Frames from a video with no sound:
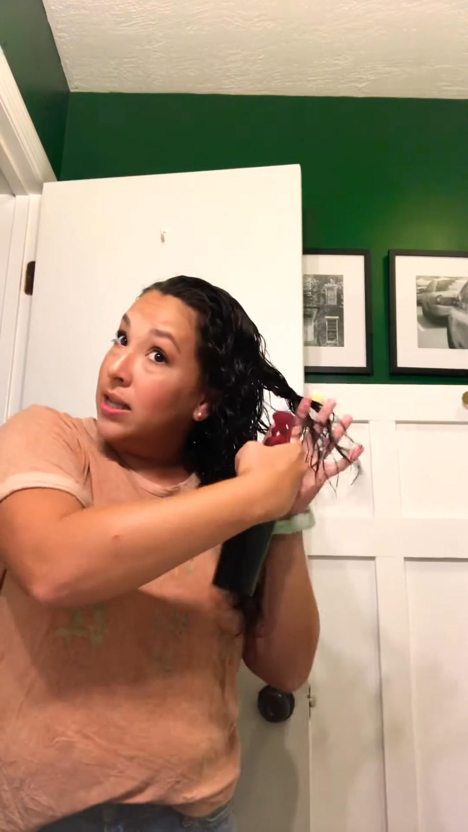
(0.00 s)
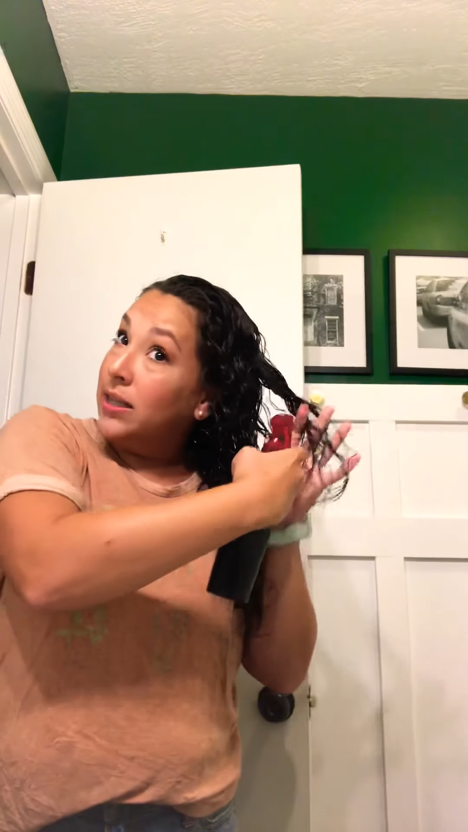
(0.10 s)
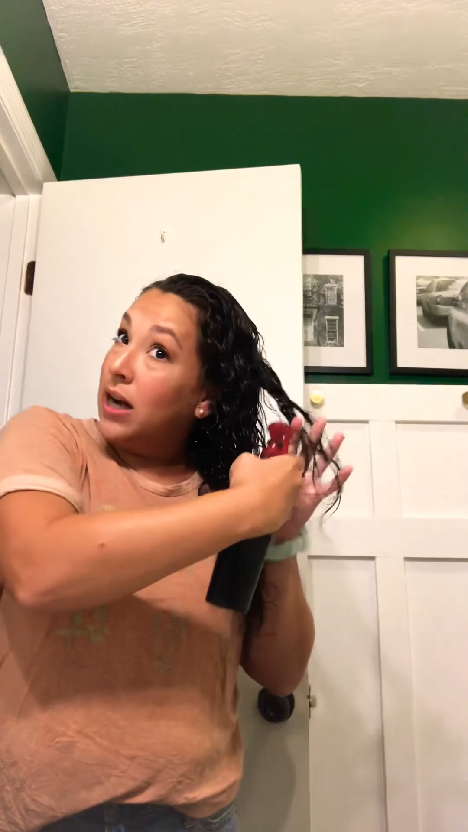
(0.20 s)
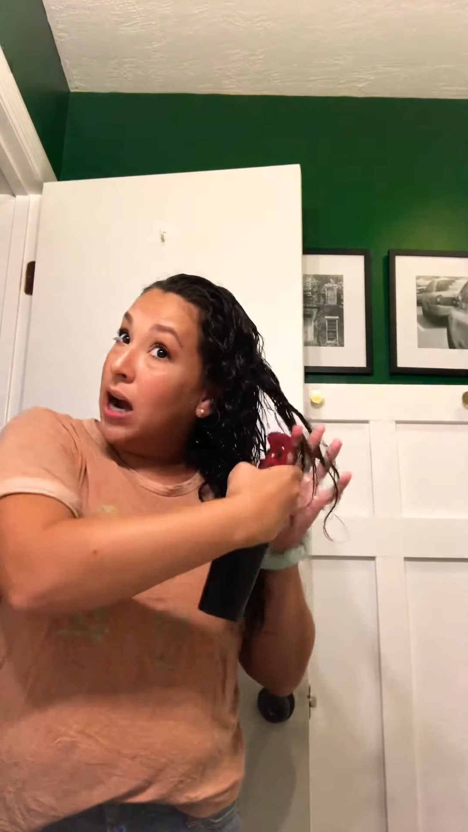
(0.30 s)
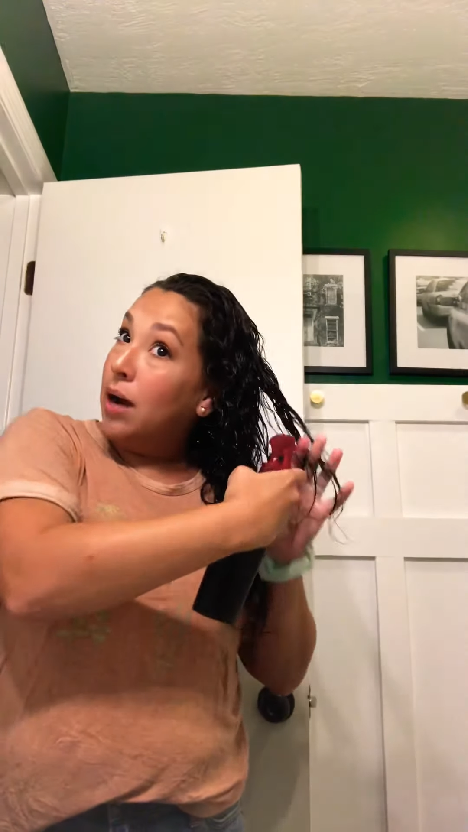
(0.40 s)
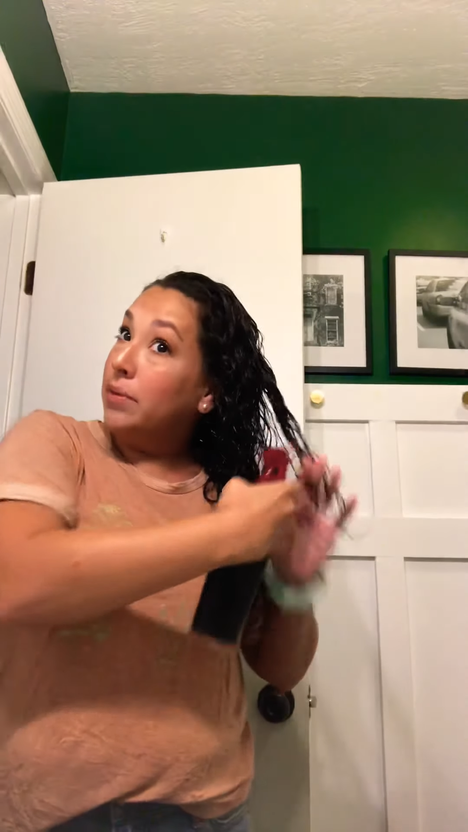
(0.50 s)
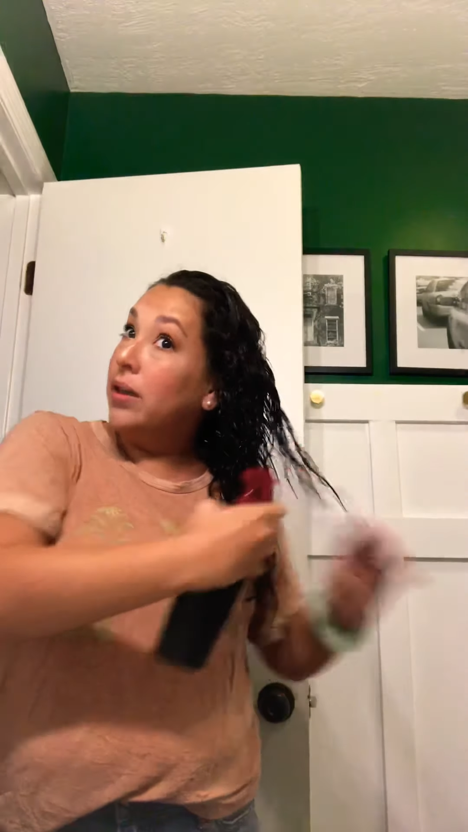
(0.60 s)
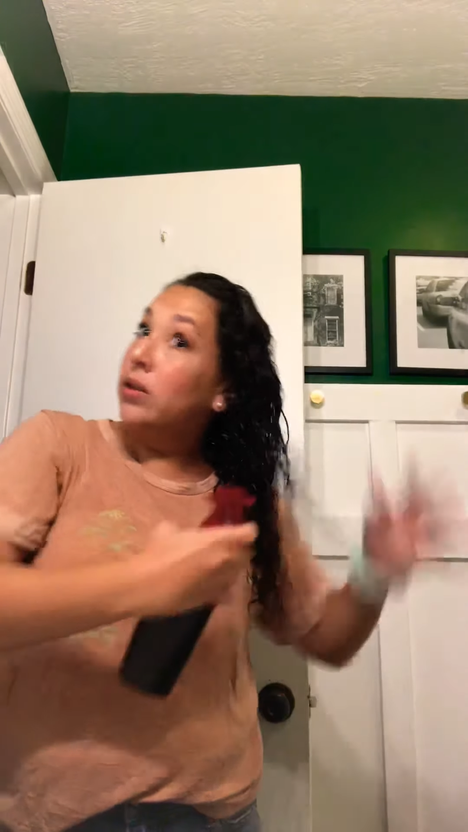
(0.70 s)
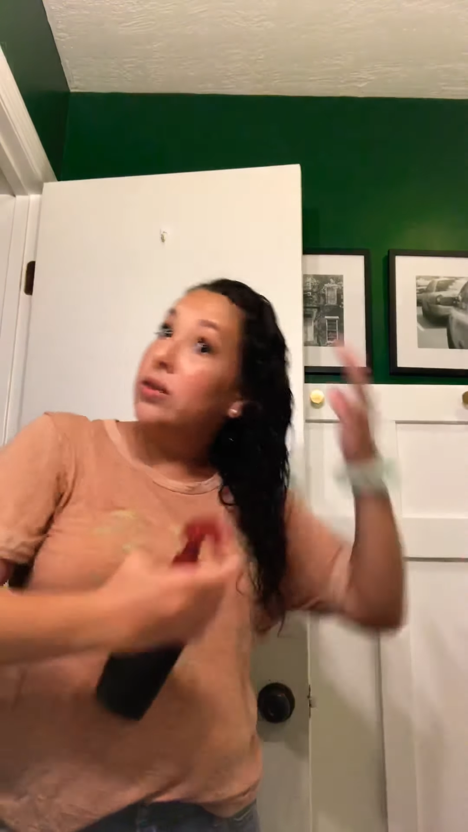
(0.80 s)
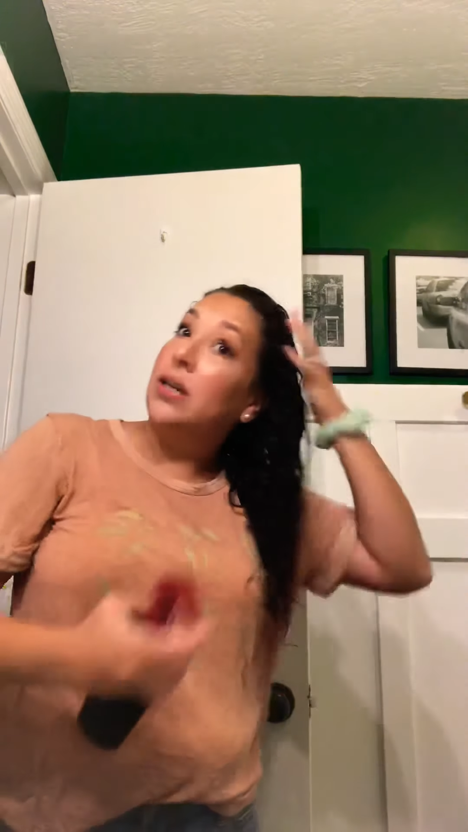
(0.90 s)
top, and
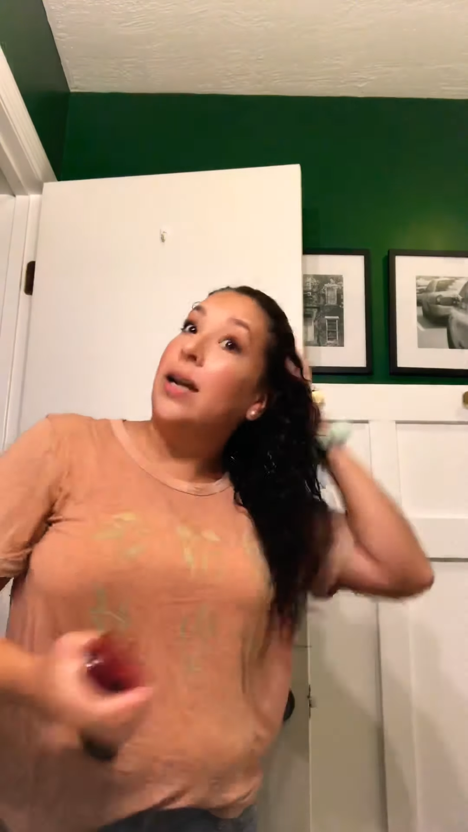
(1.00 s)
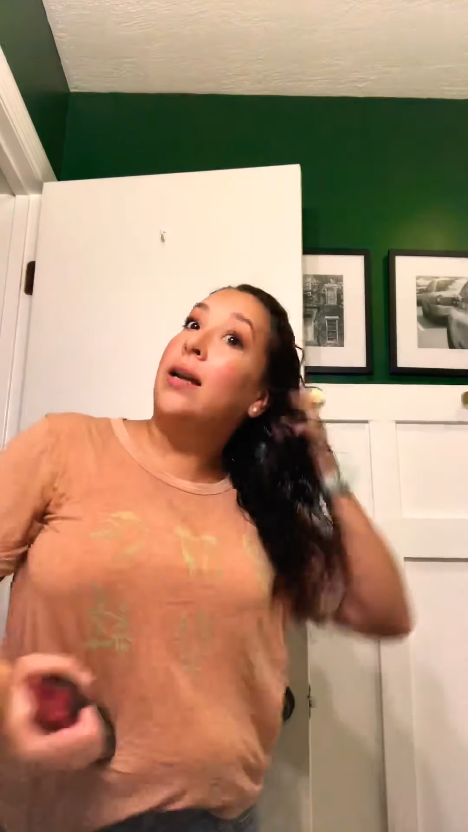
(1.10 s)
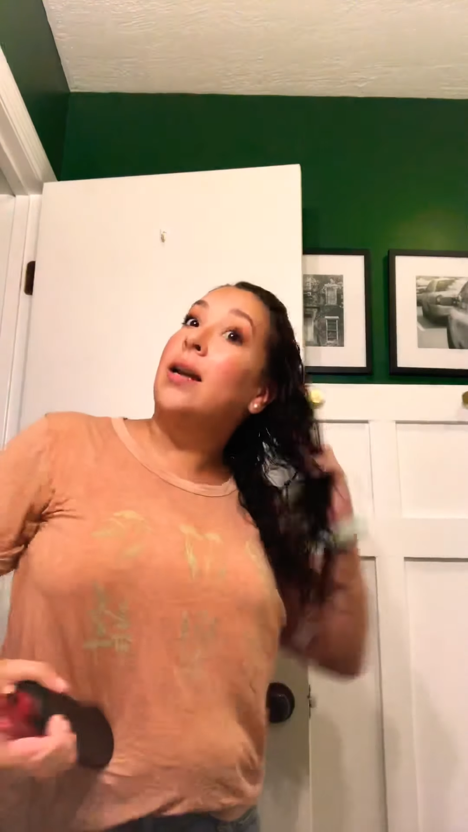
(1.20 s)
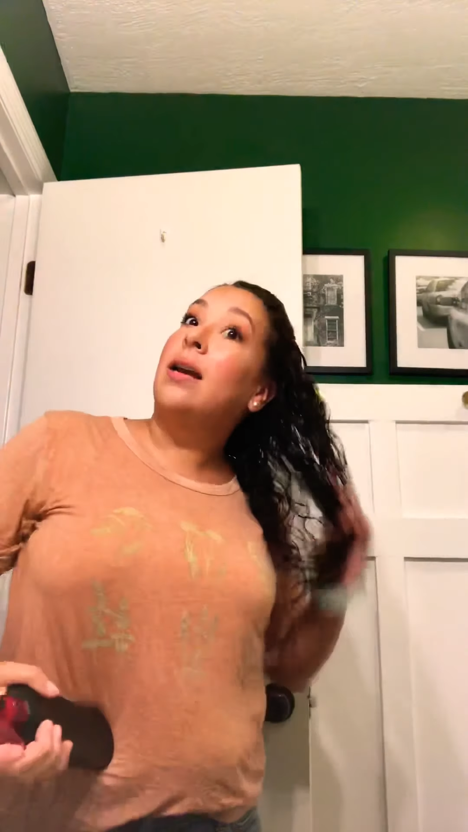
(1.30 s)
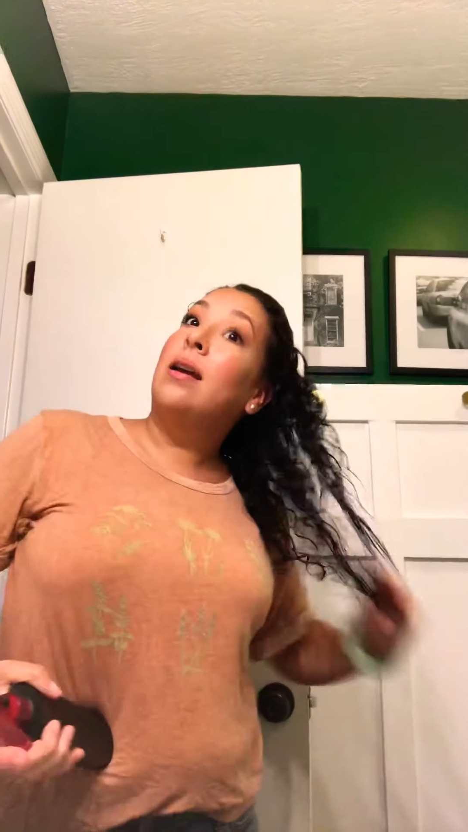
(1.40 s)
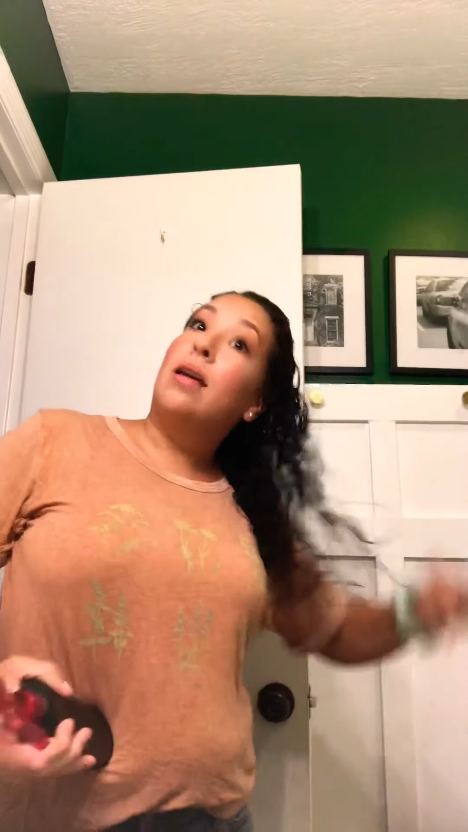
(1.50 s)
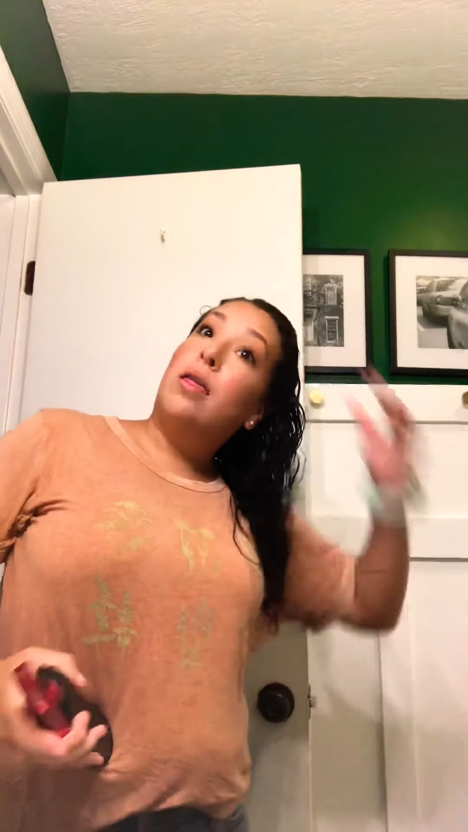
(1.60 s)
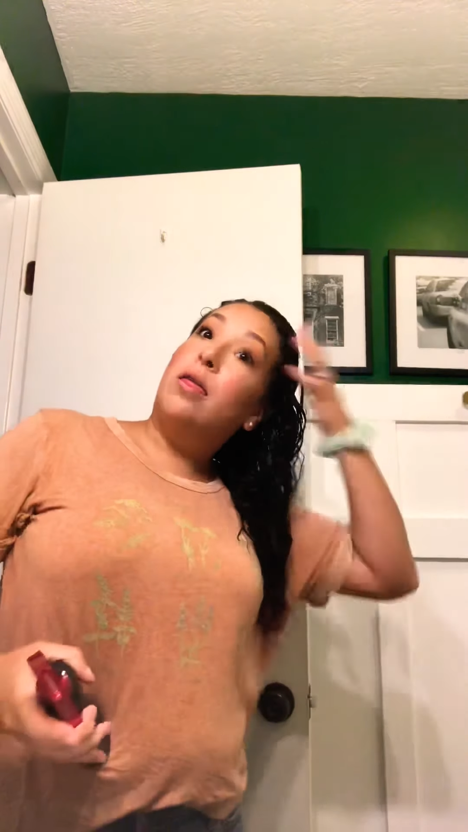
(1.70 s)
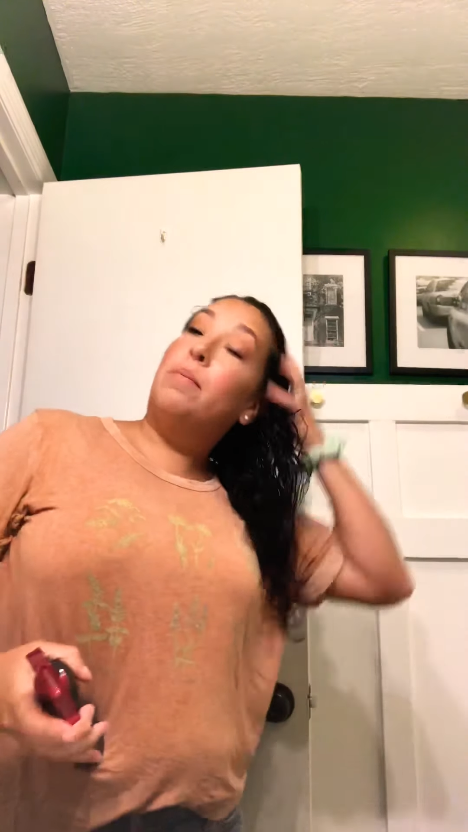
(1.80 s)
it looks like the